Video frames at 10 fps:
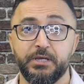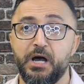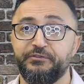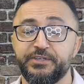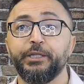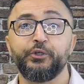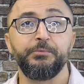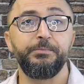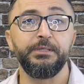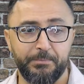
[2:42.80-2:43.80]
office.
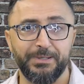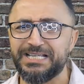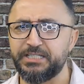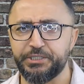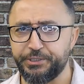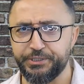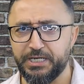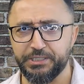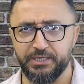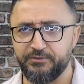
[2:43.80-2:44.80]
Could be plastic surgeon,
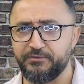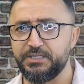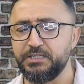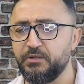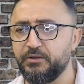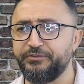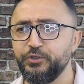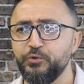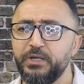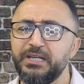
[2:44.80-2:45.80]
actually. I've, I've seen a
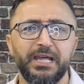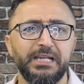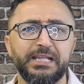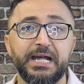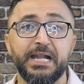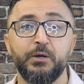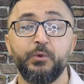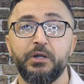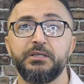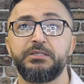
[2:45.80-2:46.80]
few in uh, Canada
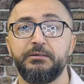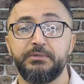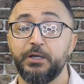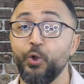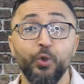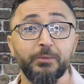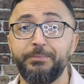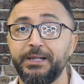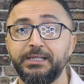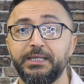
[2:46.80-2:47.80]
where the whole
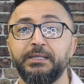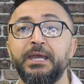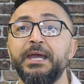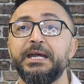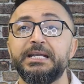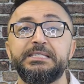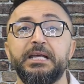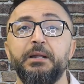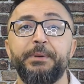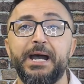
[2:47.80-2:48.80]
building is set
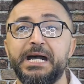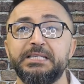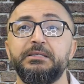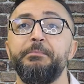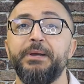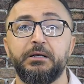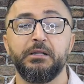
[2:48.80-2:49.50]
up as a medical